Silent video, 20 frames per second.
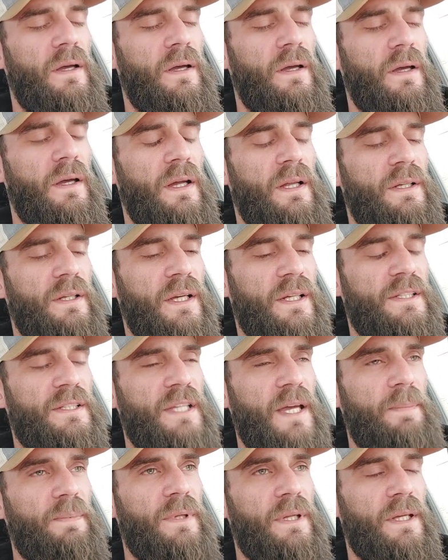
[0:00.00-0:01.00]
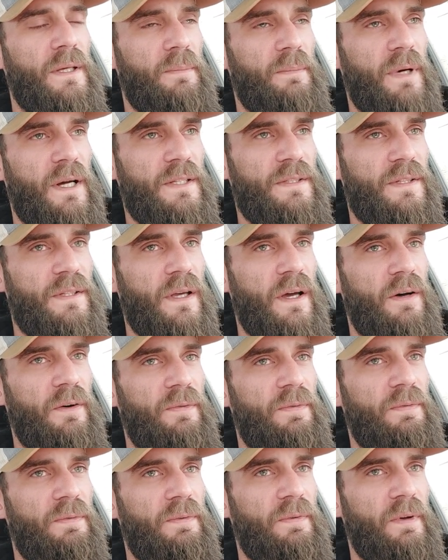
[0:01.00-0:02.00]
and accepting
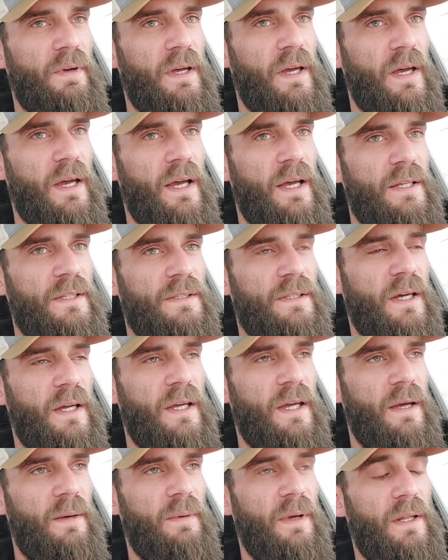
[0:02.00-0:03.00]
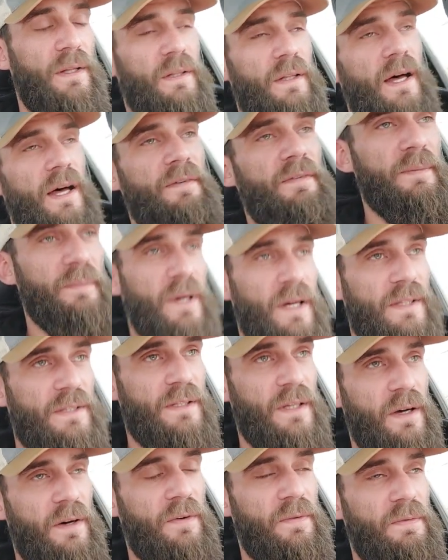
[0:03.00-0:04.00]
myself as I am and loving
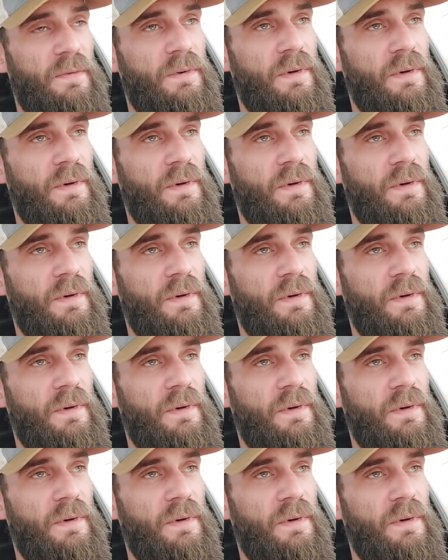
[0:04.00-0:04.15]
myself.